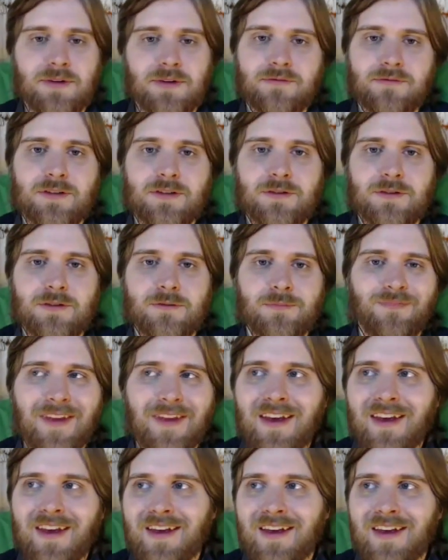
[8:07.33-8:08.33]
So
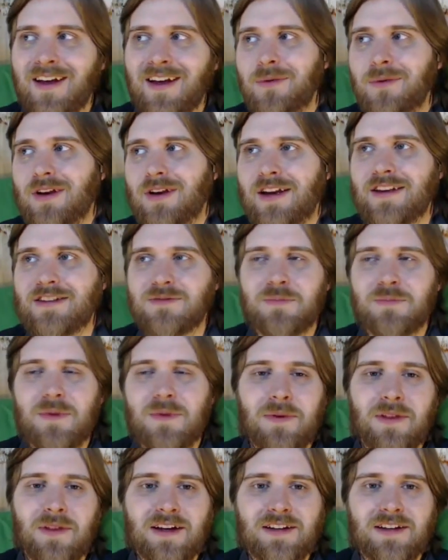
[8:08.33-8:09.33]
I mean, I guess maybe
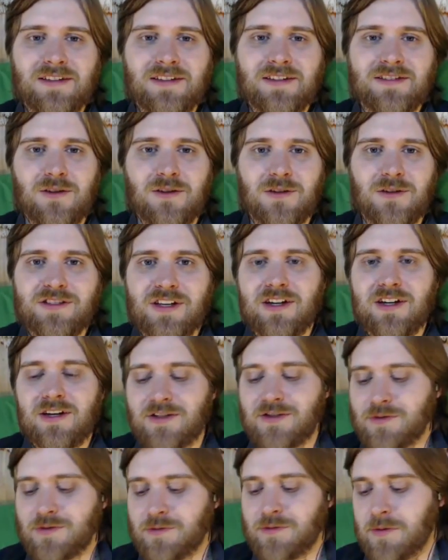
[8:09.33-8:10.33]
like a Starsky and Hutch
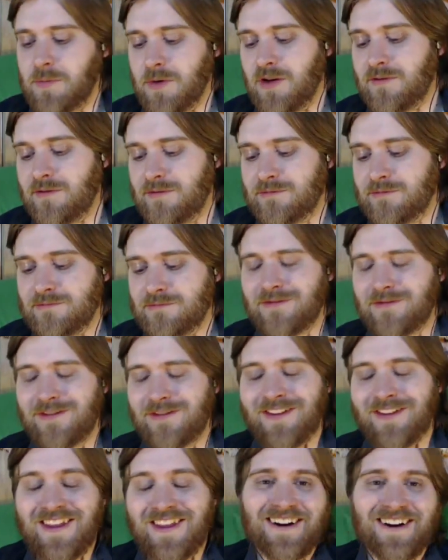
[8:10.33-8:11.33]

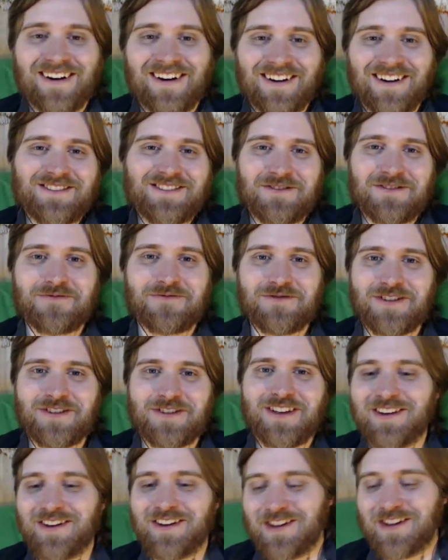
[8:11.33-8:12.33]
ripoff. Kind of what we're
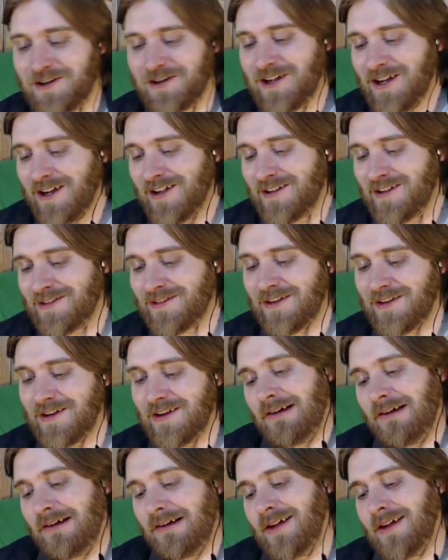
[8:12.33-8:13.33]
getting here.
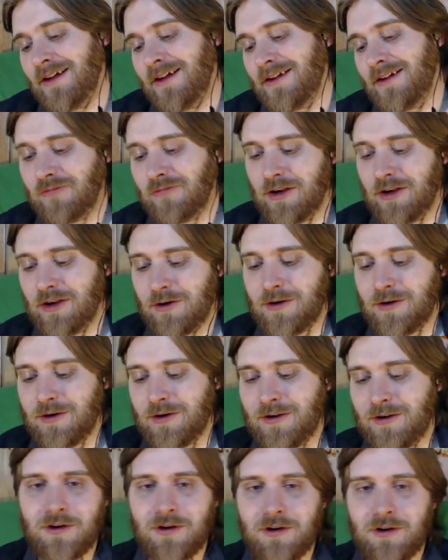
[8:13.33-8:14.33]
So you know, it is
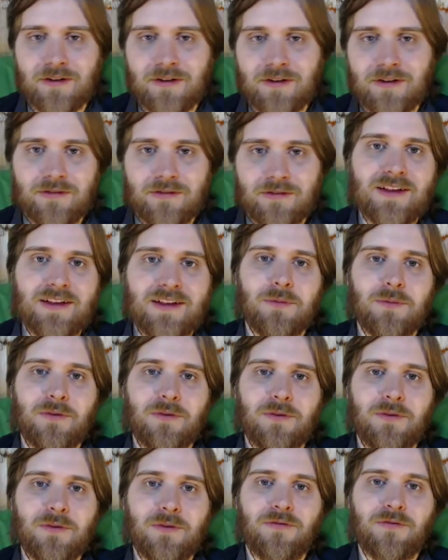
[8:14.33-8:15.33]
what it is. That's number
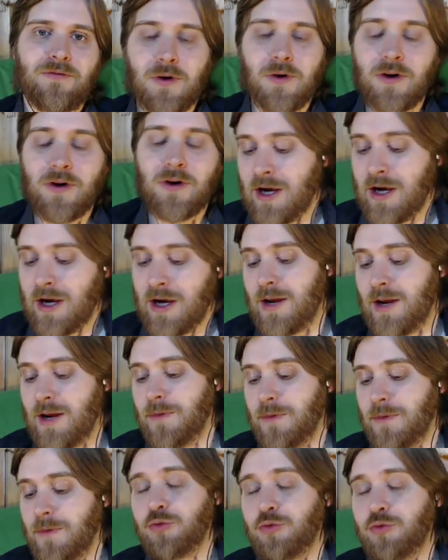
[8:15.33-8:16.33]
four. Number
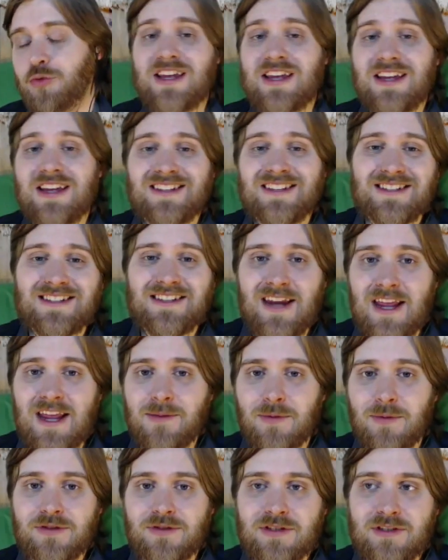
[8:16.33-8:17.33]
three is
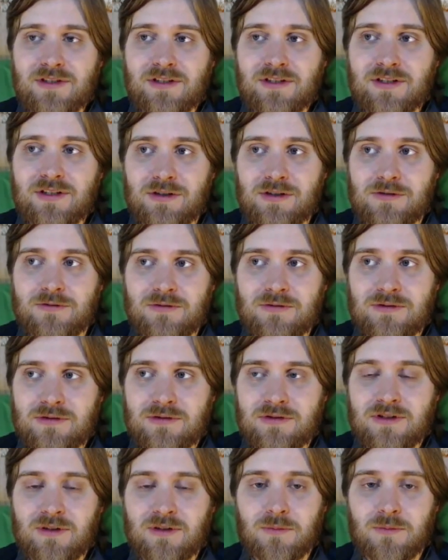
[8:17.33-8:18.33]
Neighbors 2,
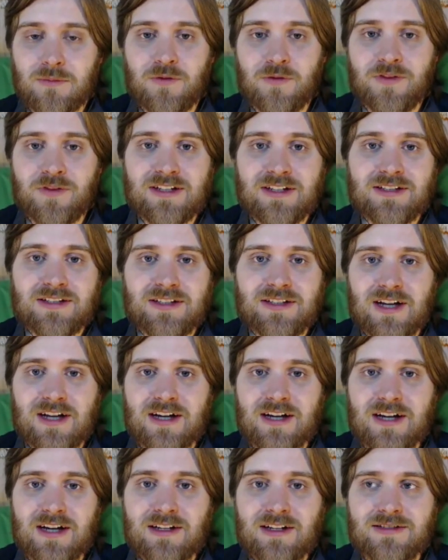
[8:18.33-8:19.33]
the movie that did not
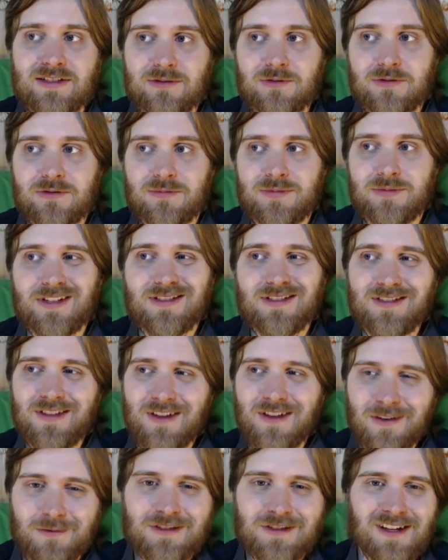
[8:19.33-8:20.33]
need a sequel because it
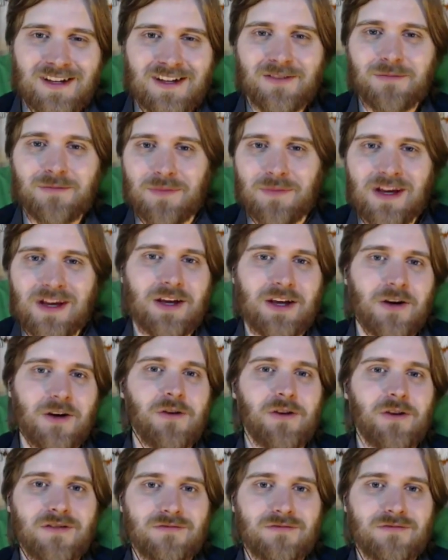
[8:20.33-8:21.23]
was mediocre.